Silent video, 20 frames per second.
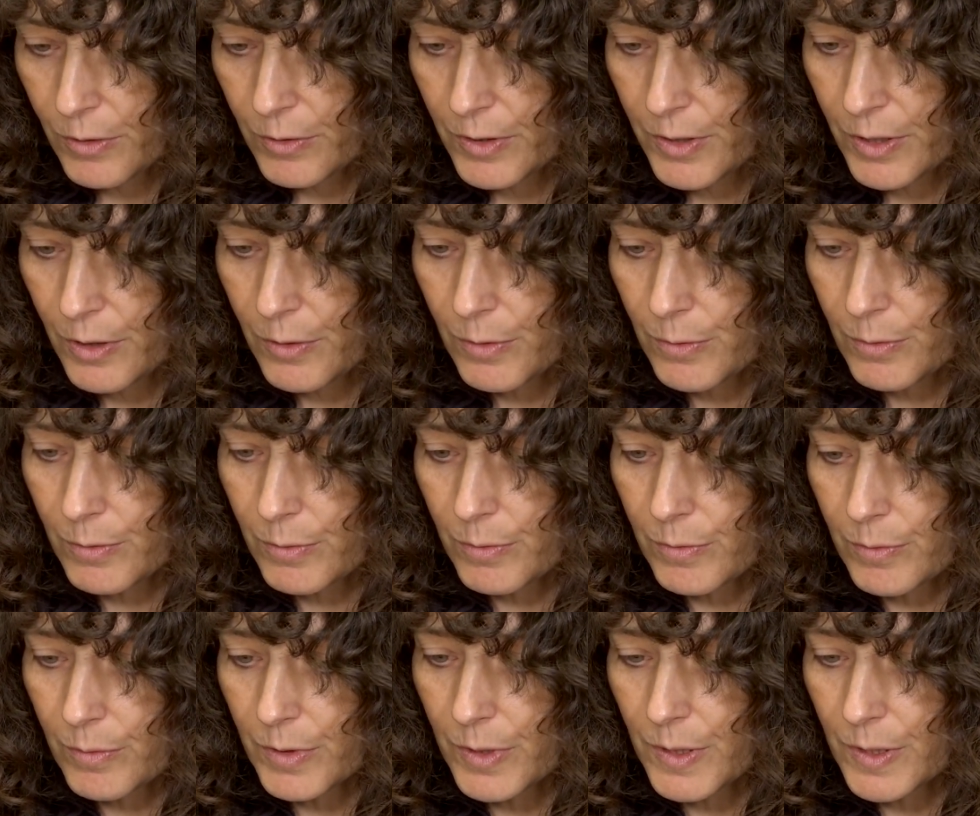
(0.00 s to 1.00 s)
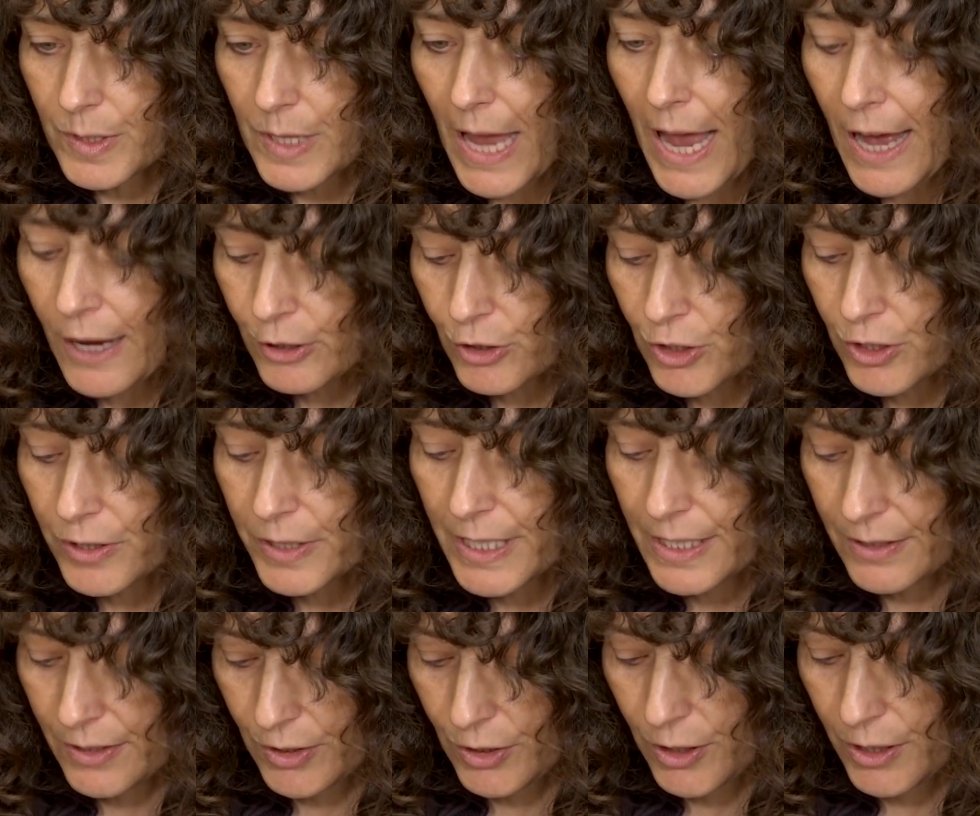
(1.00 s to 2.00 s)
So actually
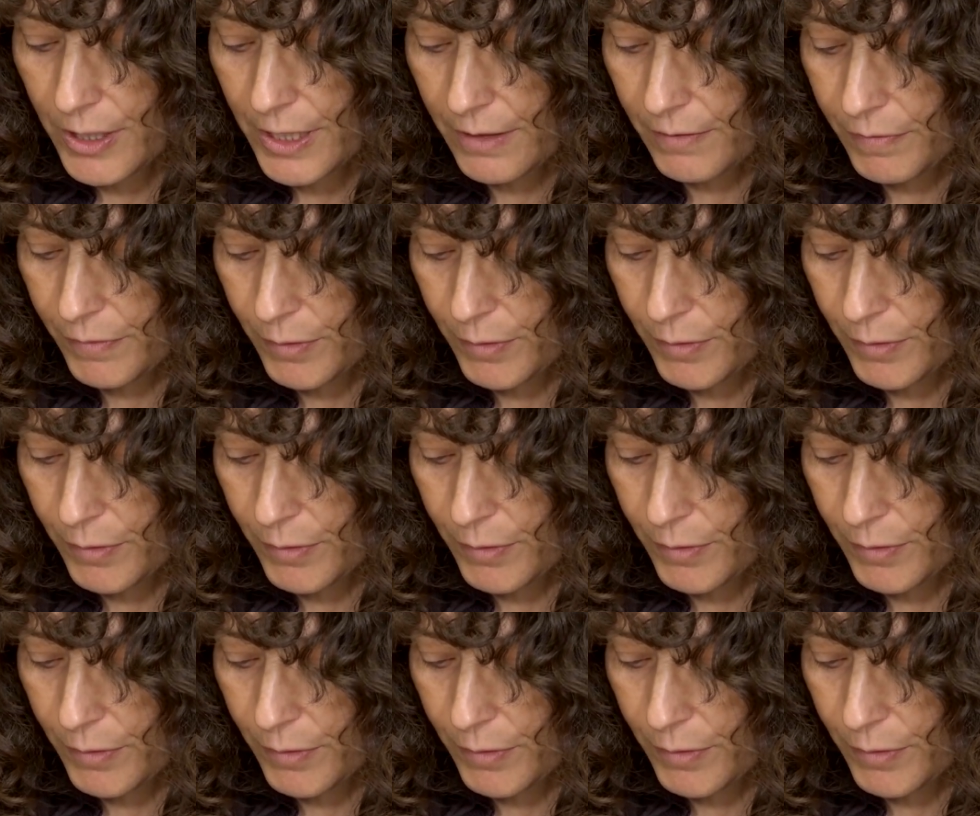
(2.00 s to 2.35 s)
starting